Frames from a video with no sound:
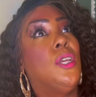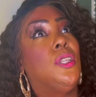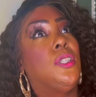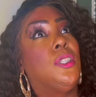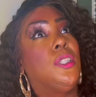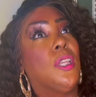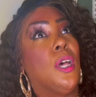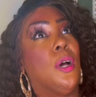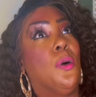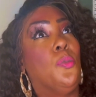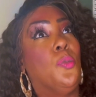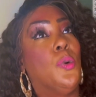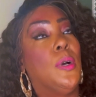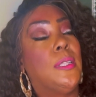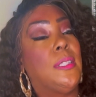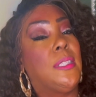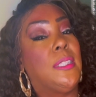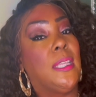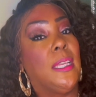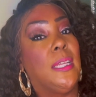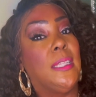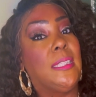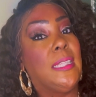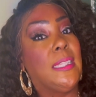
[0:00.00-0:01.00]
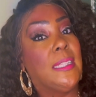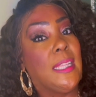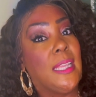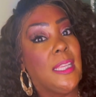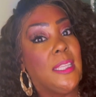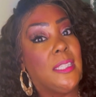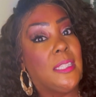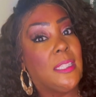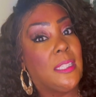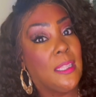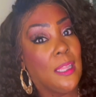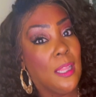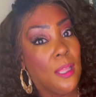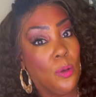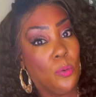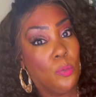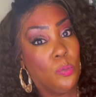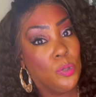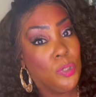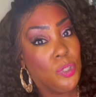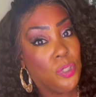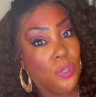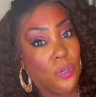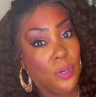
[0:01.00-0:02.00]
someone said that they slept
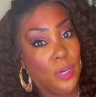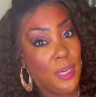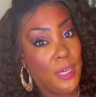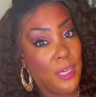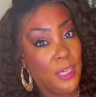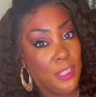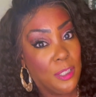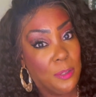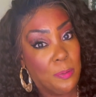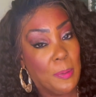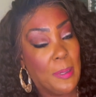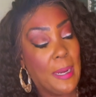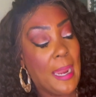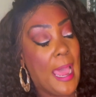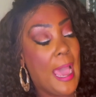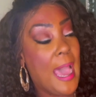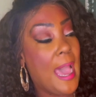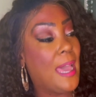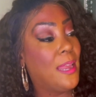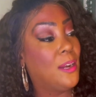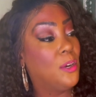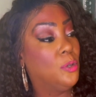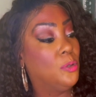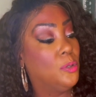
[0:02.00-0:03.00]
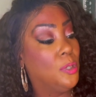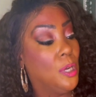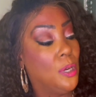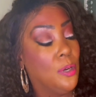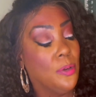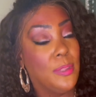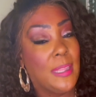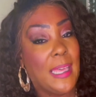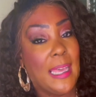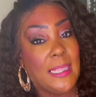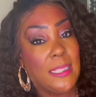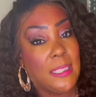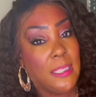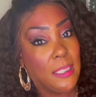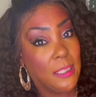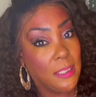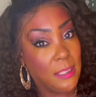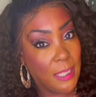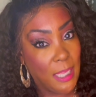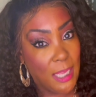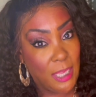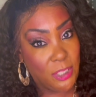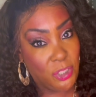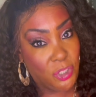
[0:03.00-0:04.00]
with your husband. I don't know. That's a
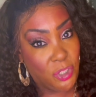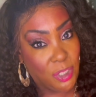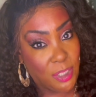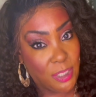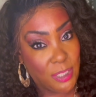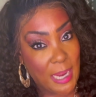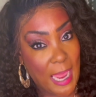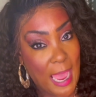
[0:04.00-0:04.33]
legend.